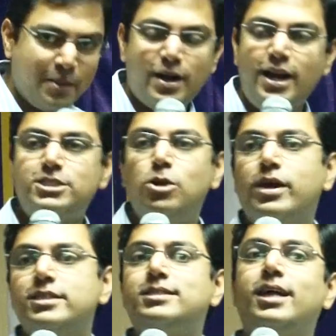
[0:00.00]
But let's look
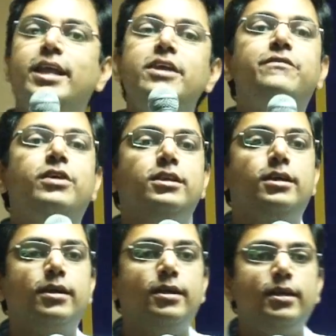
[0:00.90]
at studying further.
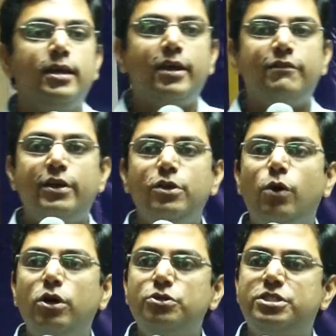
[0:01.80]
When you
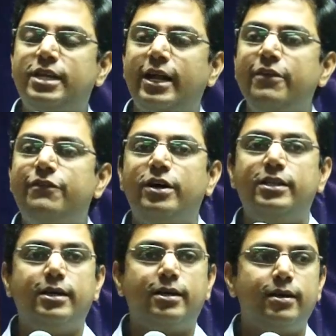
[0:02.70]
want to study
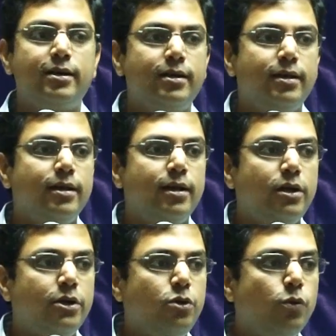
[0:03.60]
further,
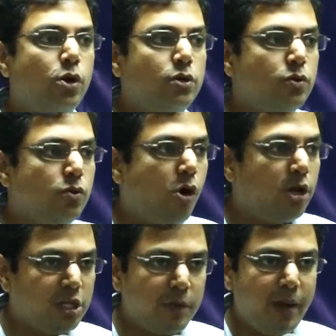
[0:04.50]
you want to
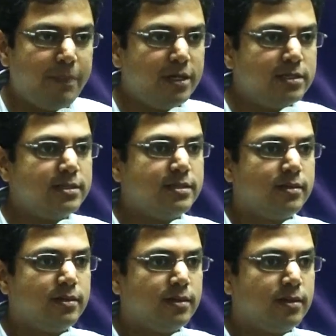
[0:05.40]
author
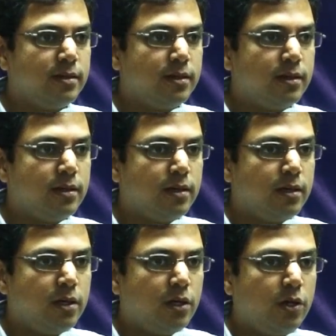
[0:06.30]
papers,
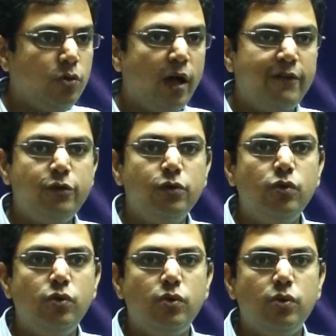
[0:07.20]
you have
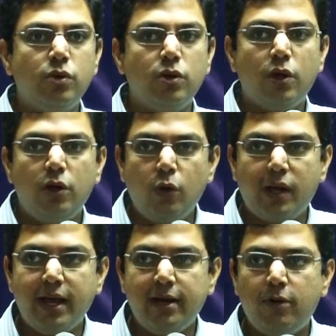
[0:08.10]
to
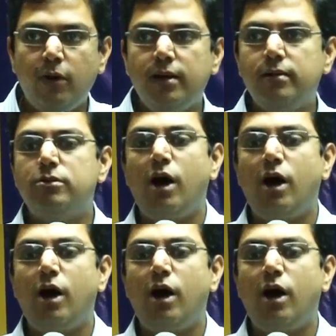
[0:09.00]
look at going to